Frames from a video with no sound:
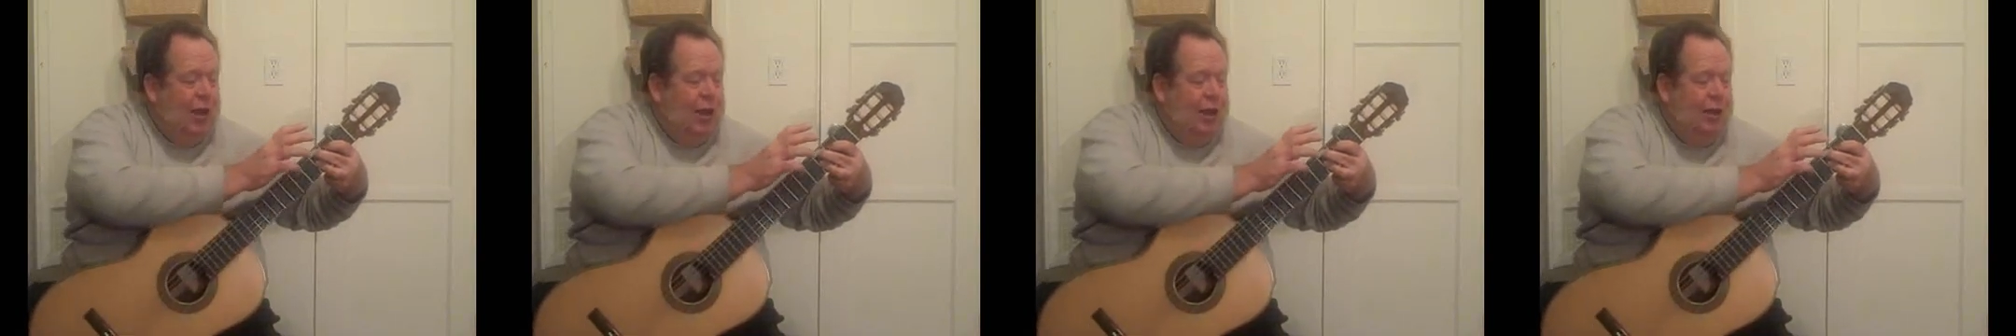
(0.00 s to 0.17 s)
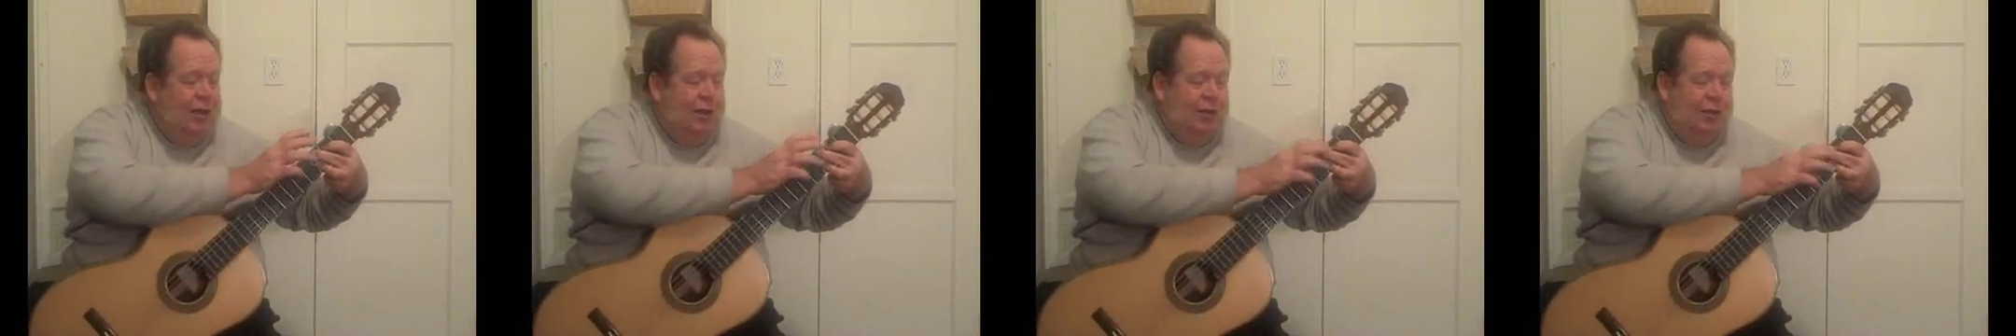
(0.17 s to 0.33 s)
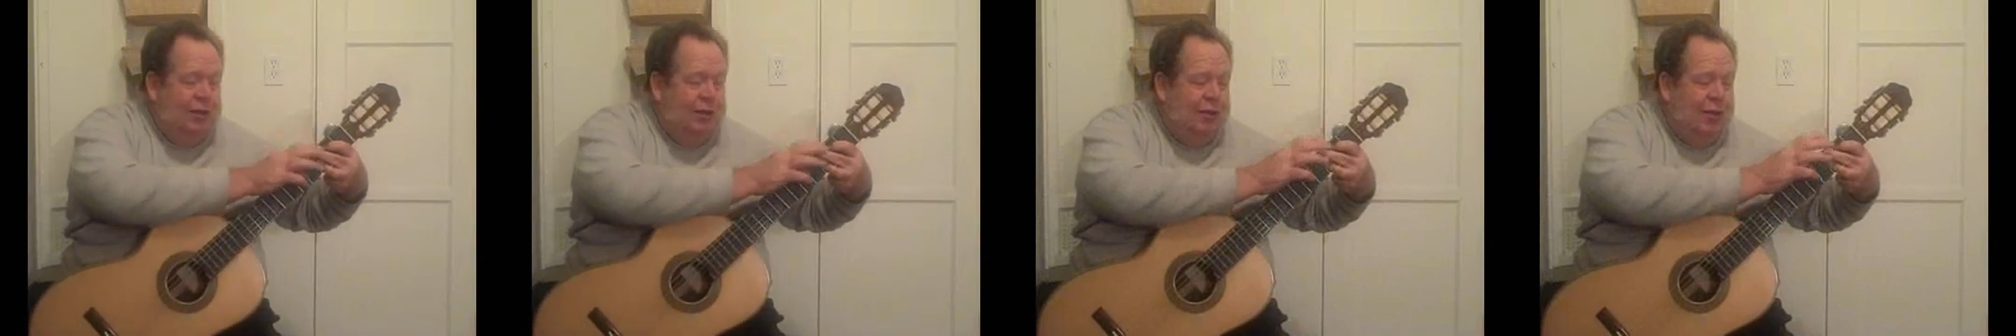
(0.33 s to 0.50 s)

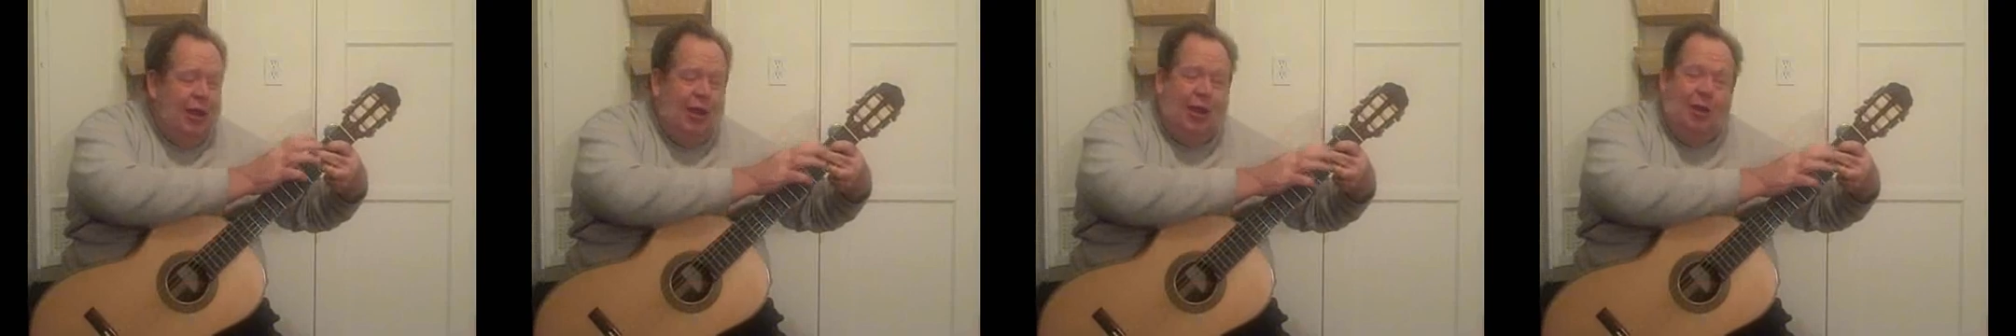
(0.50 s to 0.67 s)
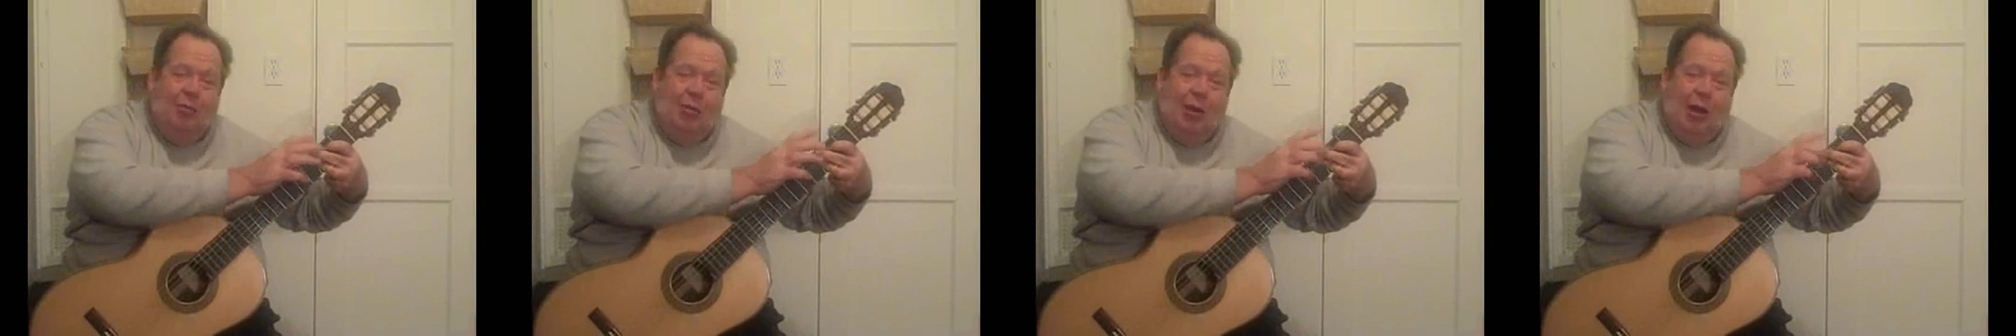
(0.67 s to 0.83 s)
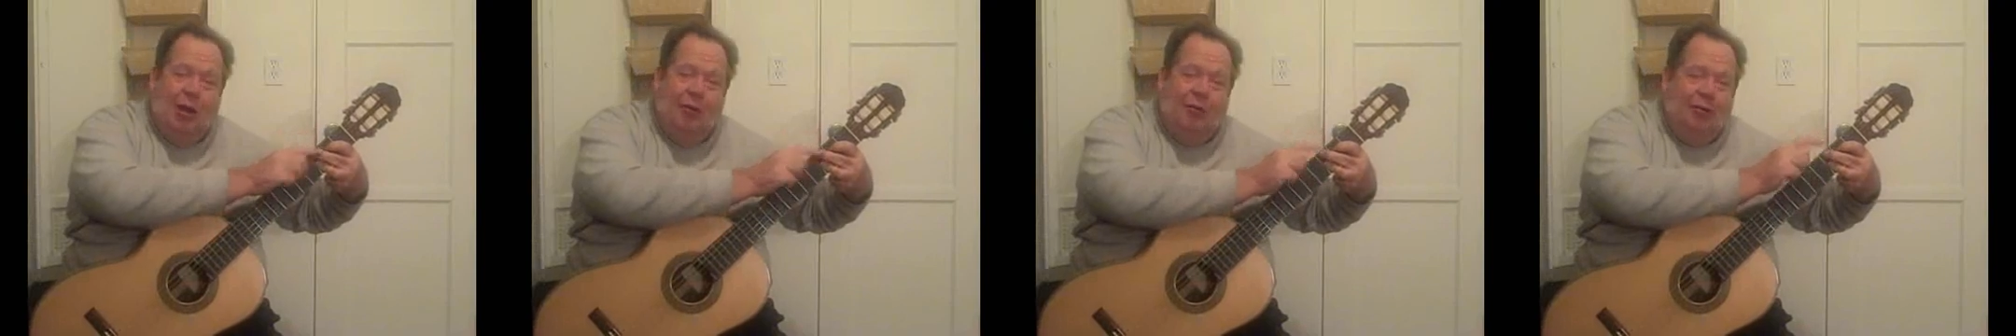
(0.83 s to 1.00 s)
And it's
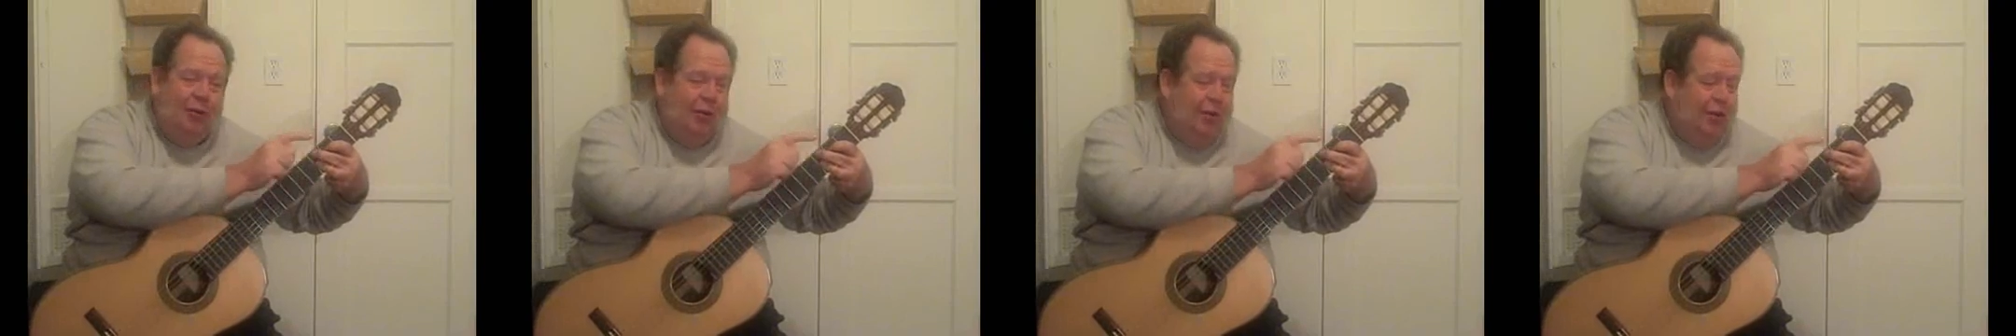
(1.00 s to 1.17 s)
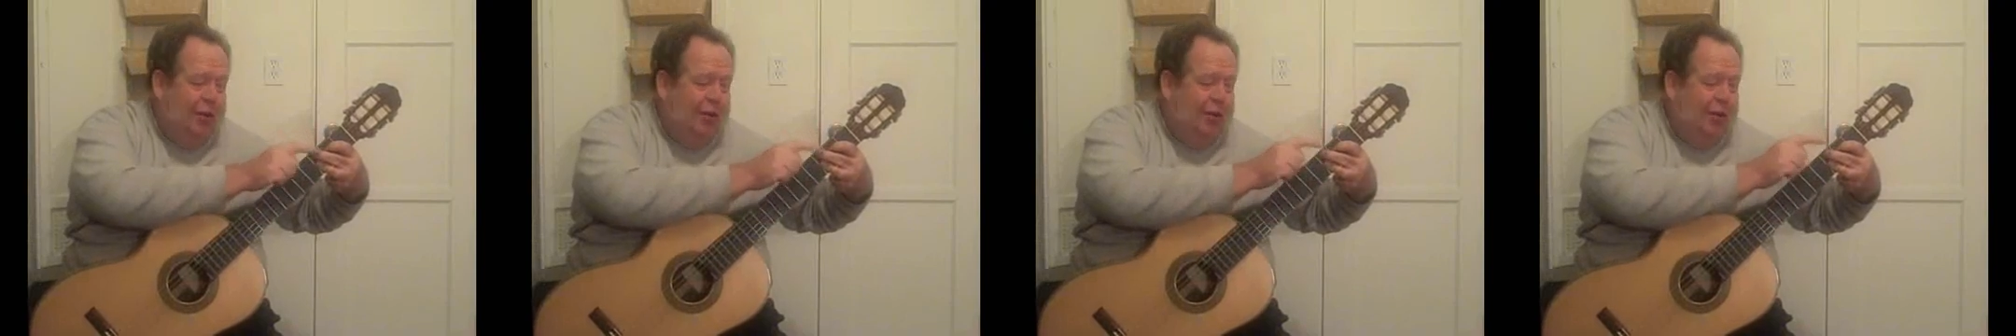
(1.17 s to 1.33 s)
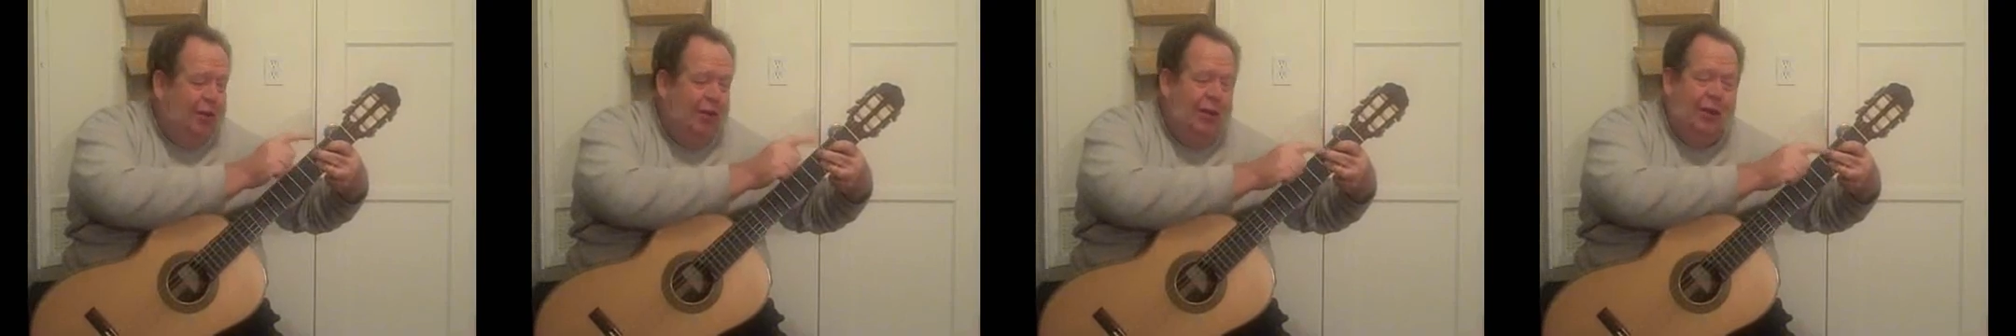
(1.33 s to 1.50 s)
named after
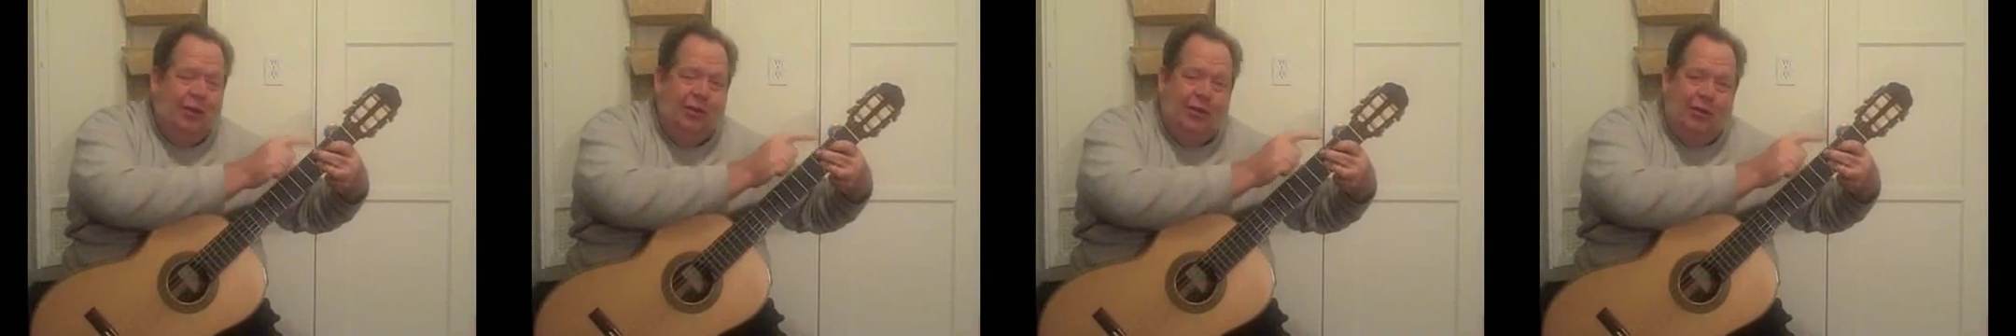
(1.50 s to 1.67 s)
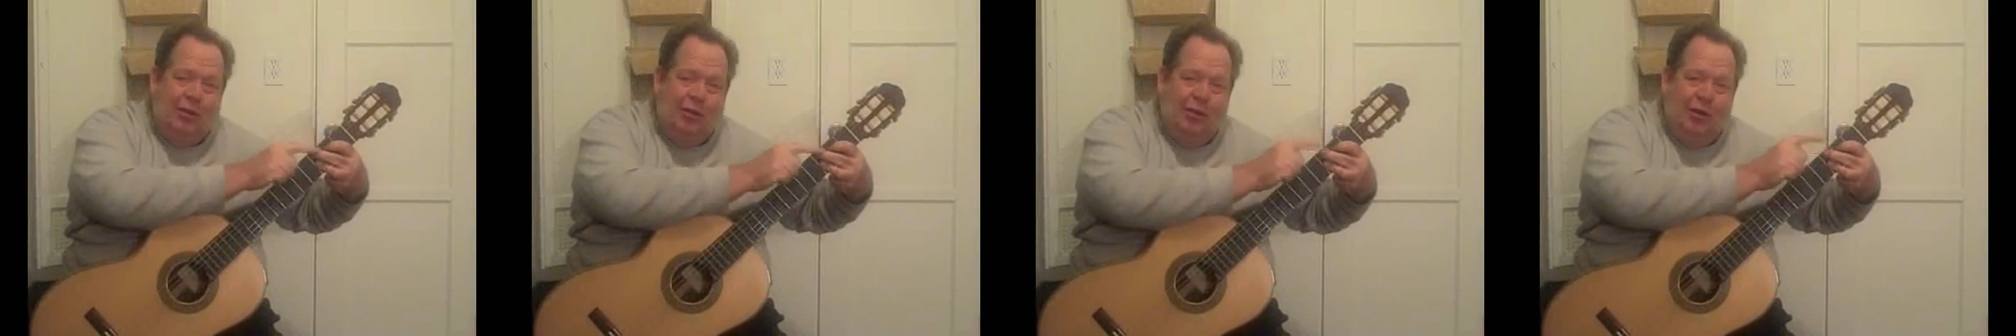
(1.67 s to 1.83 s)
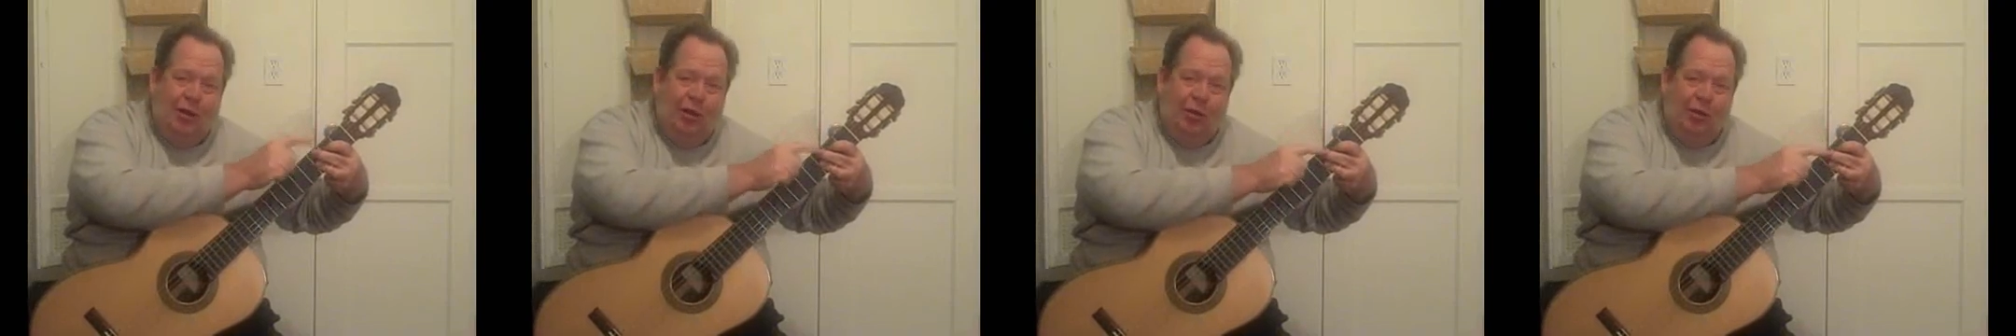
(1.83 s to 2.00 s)

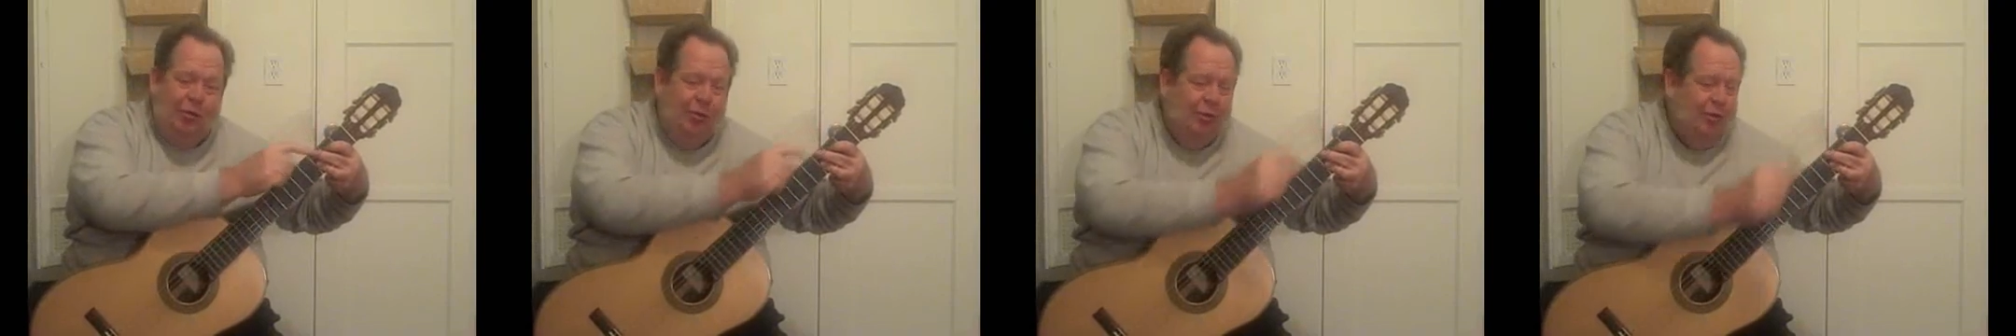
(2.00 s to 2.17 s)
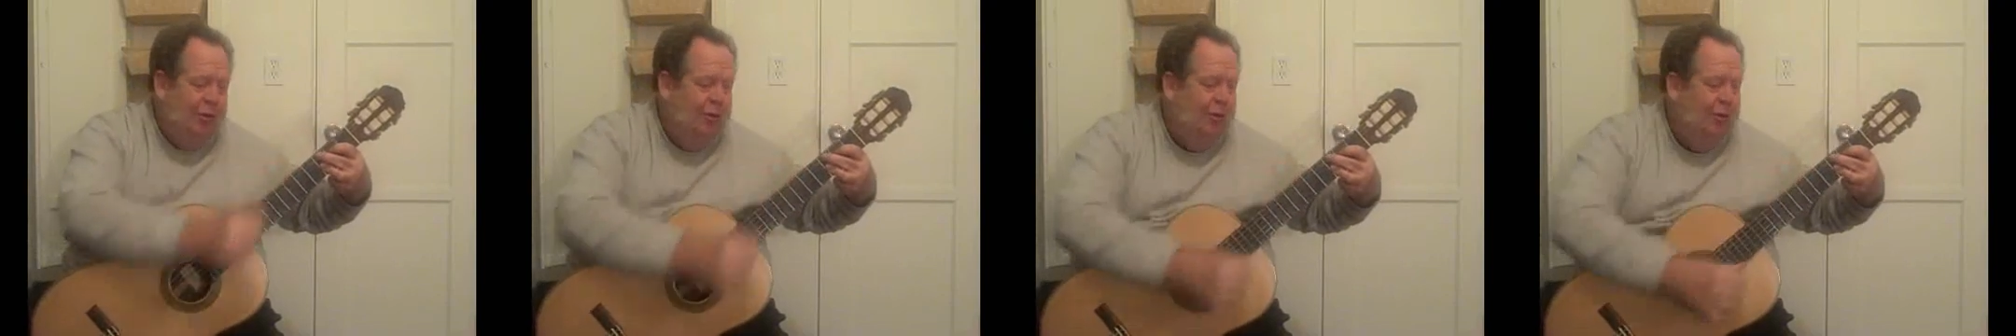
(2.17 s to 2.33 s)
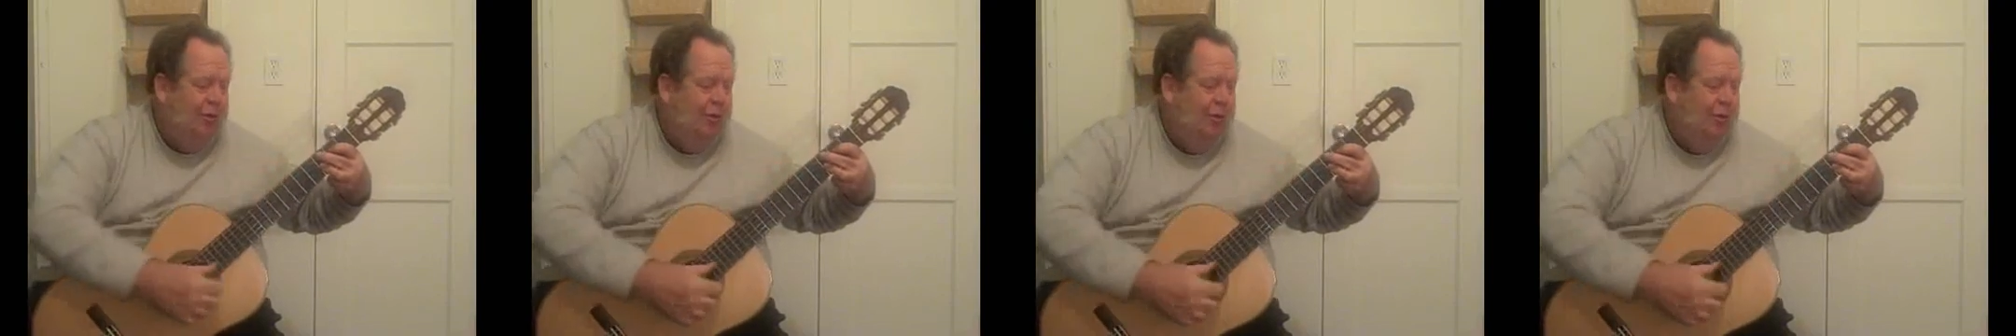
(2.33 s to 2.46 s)
this note.